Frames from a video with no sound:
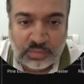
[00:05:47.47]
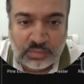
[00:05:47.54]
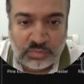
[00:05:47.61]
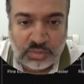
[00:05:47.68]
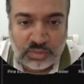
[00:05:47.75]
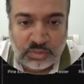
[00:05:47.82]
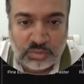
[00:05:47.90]

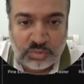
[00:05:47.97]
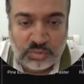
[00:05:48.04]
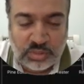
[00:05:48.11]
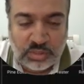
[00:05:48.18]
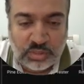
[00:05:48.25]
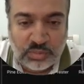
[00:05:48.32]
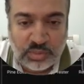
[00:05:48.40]
If you're
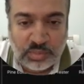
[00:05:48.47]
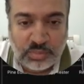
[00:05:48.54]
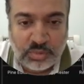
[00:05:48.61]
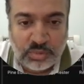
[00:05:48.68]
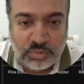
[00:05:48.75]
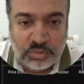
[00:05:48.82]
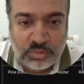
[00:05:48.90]
using
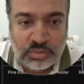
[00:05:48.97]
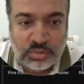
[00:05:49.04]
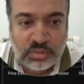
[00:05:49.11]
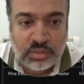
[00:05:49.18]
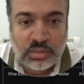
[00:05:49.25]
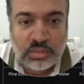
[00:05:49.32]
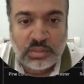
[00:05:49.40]

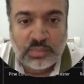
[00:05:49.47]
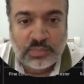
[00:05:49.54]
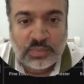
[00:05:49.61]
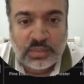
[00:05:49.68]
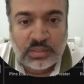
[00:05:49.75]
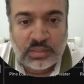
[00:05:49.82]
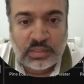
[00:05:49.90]
cryptos,
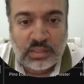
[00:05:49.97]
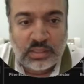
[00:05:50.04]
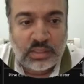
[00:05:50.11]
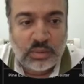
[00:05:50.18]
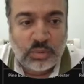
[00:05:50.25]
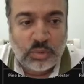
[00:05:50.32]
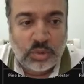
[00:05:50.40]
their
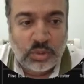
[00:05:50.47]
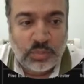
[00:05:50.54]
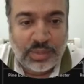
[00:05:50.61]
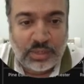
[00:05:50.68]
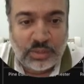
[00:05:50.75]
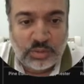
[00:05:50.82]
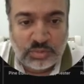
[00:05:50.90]
gold
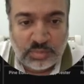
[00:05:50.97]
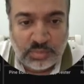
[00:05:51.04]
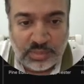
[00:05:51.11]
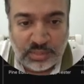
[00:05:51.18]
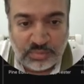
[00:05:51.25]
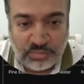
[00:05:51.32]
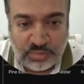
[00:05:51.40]
values would
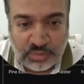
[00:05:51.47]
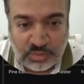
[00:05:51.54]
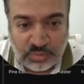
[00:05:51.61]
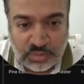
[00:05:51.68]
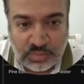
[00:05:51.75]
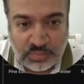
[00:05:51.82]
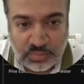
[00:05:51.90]
be different.
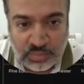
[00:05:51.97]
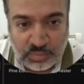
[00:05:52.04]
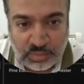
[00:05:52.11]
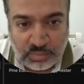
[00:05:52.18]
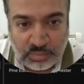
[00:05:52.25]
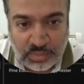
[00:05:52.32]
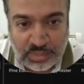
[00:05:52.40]
Okay,
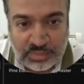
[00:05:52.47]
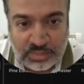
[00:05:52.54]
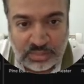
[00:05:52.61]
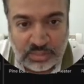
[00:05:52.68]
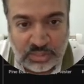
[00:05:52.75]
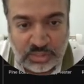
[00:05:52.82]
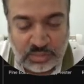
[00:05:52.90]
but my
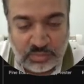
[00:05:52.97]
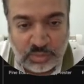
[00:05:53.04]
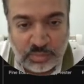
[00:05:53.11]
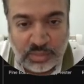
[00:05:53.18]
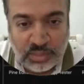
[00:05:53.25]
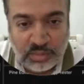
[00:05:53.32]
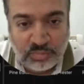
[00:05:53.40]
suggestion
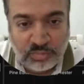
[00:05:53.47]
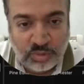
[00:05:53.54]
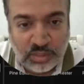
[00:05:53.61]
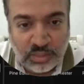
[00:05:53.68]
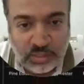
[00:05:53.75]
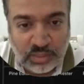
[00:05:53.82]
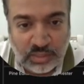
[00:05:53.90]
would be, if
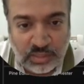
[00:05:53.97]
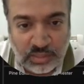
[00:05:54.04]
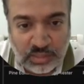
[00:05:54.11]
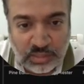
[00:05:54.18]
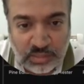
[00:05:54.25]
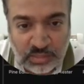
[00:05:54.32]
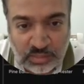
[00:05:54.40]
you're in a
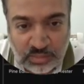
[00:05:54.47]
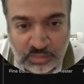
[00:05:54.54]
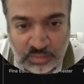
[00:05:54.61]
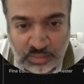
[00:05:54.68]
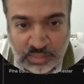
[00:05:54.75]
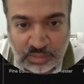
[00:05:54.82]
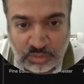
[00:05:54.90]
hurry,
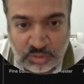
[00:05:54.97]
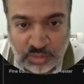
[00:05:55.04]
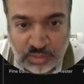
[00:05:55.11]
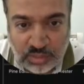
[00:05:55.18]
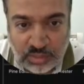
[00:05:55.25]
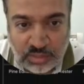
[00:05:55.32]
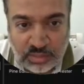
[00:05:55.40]
take
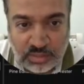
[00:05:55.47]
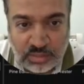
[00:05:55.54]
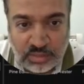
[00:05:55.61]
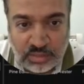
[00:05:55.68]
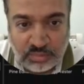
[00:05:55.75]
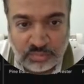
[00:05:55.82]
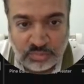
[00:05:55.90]
trade
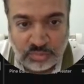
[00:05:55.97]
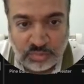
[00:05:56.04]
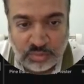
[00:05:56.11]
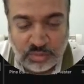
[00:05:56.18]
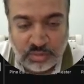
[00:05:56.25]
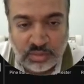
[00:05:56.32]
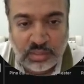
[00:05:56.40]
here. If
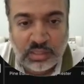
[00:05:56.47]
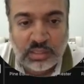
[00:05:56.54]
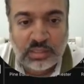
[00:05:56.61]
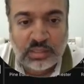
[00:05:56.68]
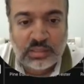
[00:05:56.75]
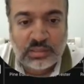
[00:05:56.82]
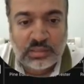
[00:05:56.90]
you're
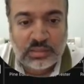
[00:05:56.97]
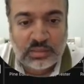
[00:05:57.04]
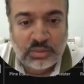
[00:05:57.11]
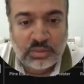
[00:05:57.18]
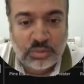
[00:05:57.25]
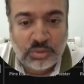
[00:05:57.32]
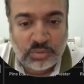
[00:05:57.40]

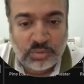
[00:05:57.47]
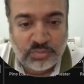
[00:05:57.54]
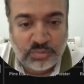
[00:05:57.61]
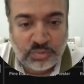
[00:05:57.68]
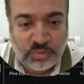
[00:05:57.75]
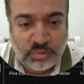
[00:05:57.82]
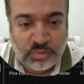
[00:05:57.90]
good
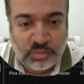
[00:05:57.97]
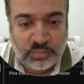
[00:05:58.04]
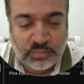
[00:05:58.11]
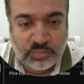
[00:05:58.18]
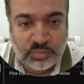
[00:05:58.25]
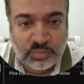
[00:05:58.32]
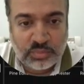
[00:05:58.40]
for
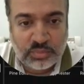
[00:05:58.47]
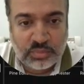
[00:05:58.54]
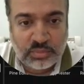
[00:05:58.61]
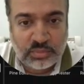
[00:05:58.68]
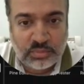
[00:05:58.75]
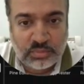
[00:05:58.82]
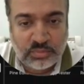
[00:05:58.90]

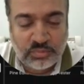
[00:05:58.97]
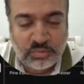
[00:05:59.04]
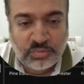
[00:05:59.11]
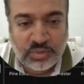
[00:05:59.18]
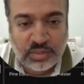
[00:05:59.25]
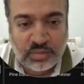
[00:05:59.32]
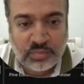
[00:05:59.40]

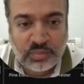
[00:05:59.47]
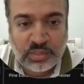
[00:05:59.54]
4 5